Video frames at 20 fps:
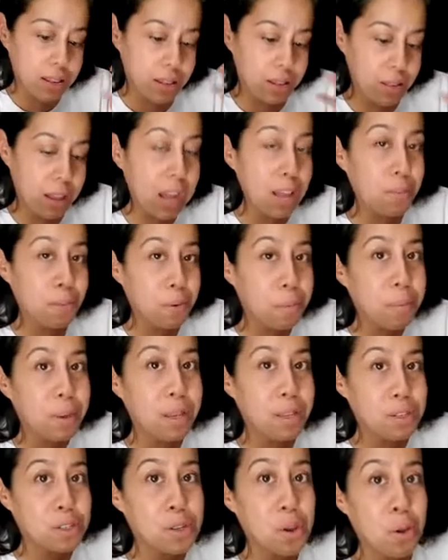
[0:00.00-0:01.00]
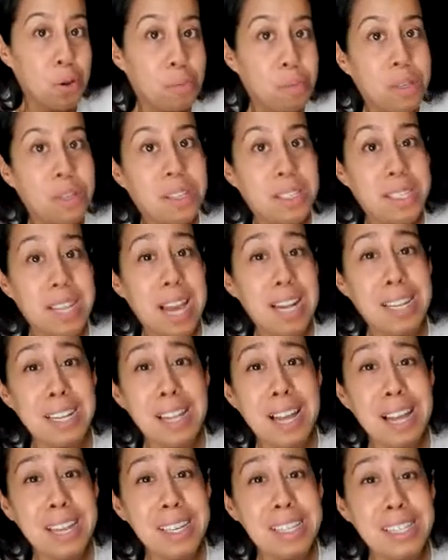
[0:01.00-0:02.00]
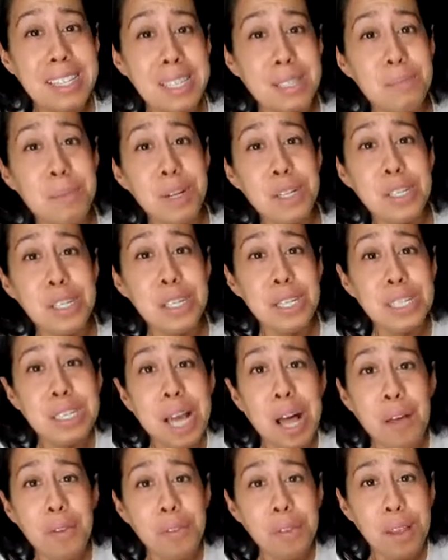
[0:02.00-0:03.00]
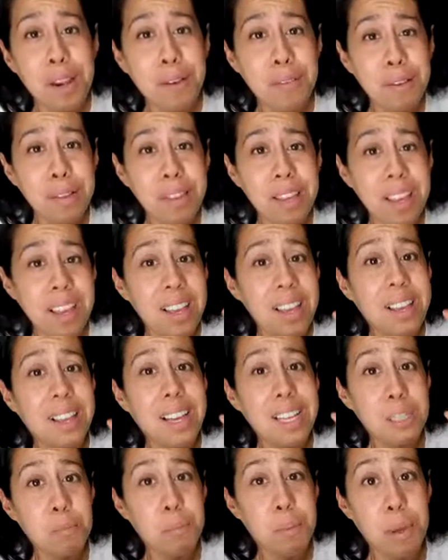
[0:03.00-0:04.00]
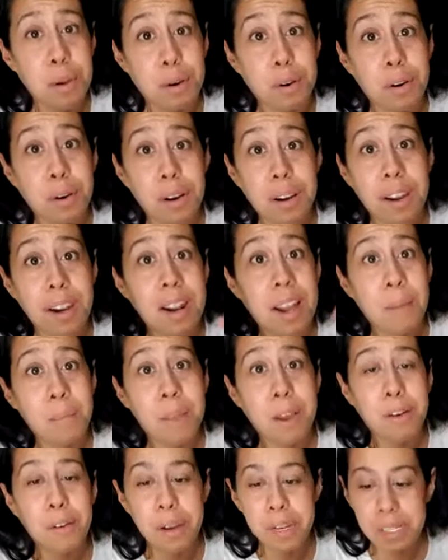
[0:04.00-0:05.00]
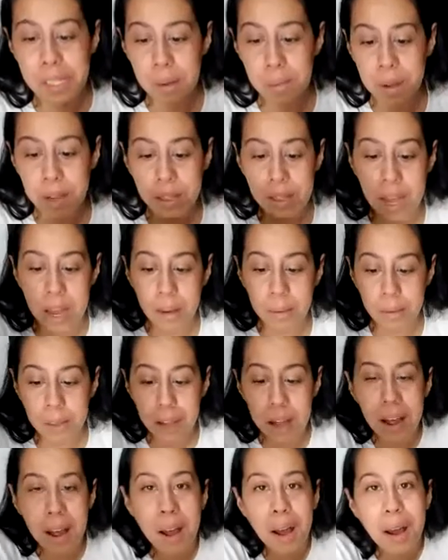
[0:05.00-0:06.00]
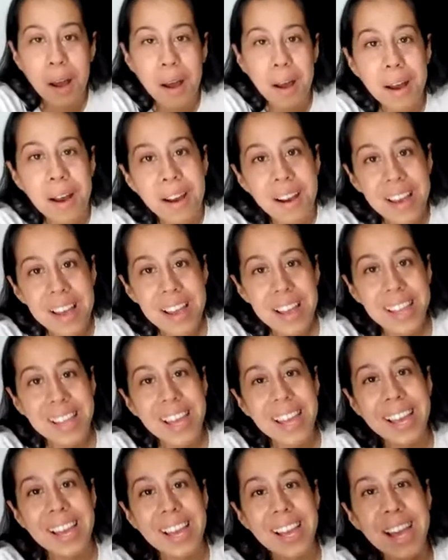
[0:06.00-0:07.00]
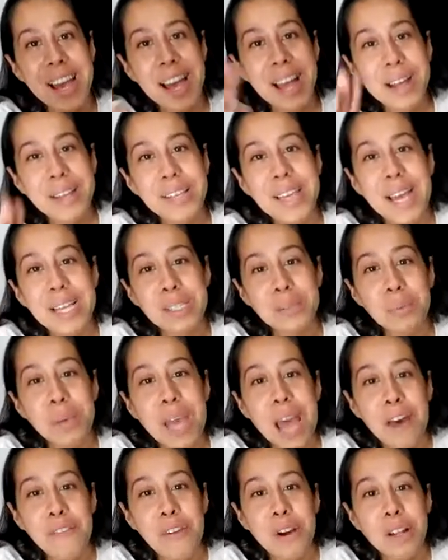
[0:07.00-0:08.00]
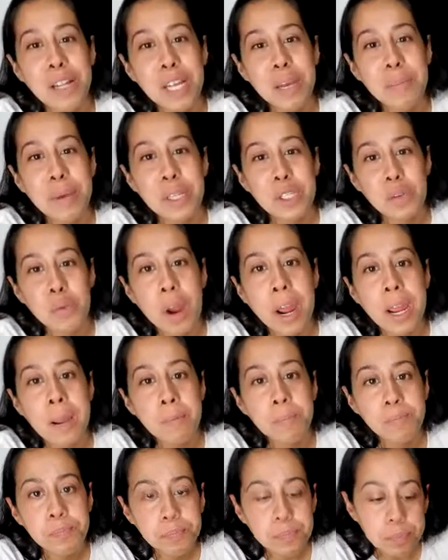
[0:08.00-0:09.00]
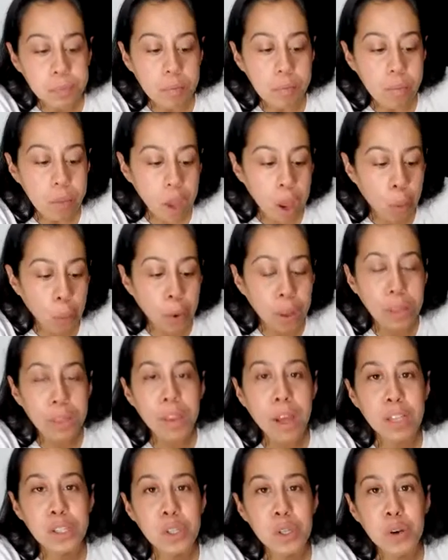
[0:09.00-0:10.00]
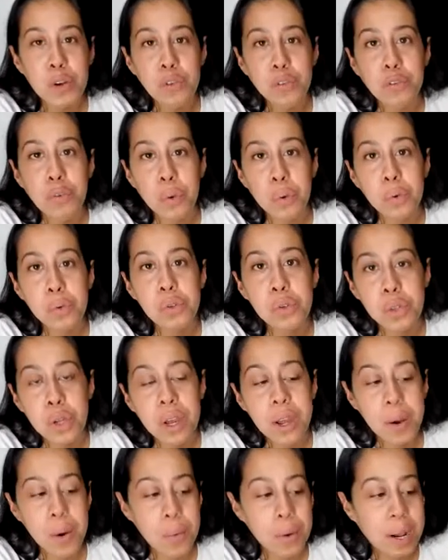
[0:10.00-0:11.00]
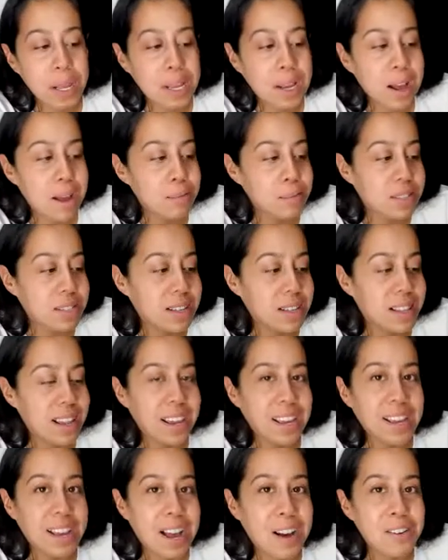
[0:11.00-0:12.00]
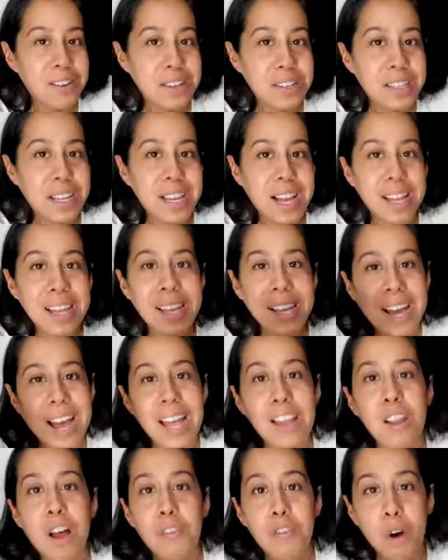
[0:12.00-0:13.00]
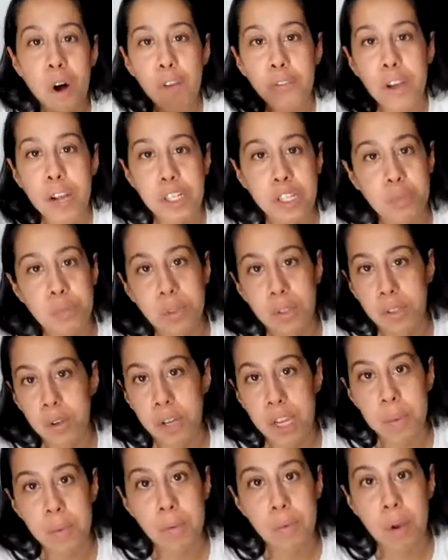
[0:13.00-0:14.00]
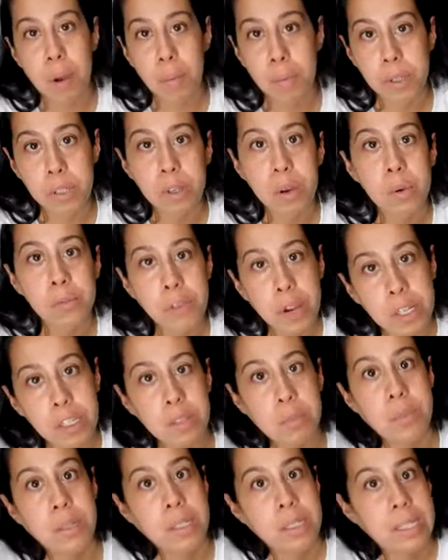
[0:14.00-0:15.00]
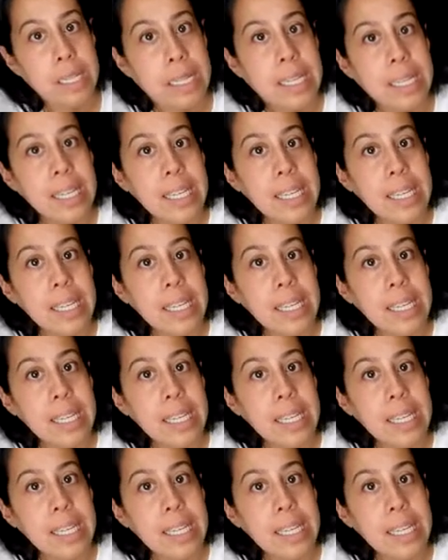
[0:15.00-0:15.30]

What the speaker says: that for me is sold because dandelions, as much as it's healthy and everything, it's bitter. And I'm not crazy about that. Like, yes, we have our limits, right? With certain foods when it comes to like how good they are. Like, I love all vegetables, don't get me wrong, but certain vegetables, like,